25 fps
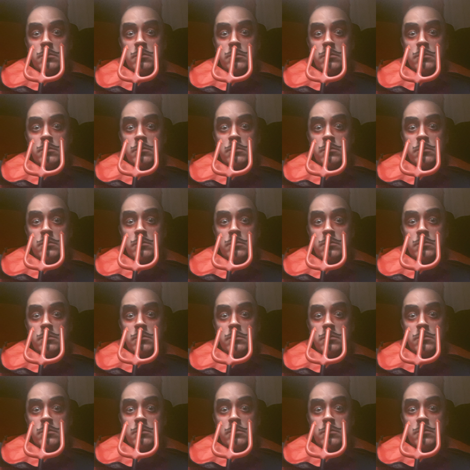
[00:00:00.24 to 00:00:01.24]

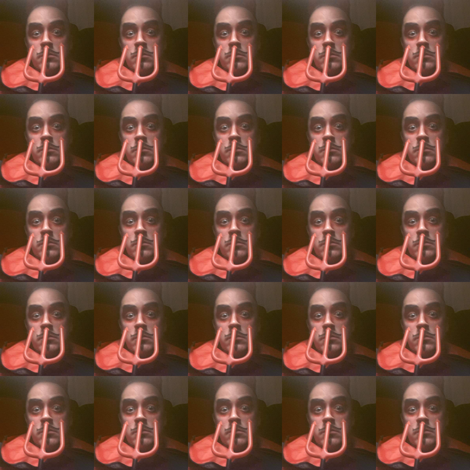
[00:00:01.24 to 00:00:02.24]

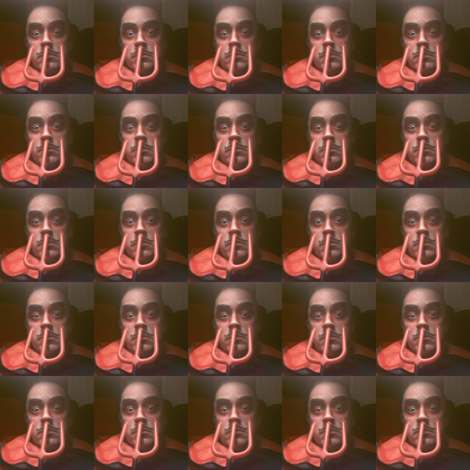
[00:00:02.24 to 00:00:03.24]

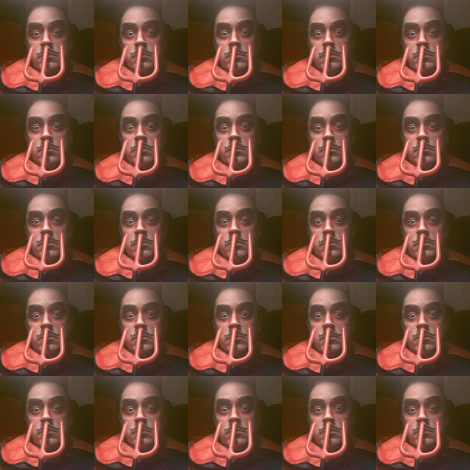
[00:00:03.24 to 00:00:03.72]
[no speech]